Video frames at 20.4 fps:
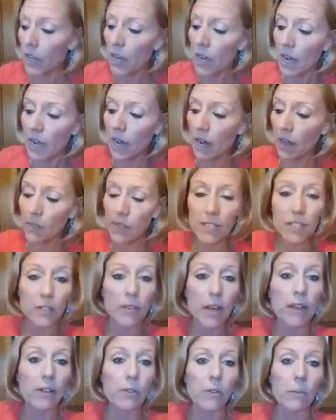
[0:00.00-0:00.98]
That's
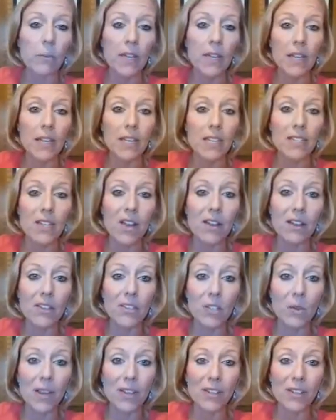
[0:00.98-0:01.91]
fine with me as long as you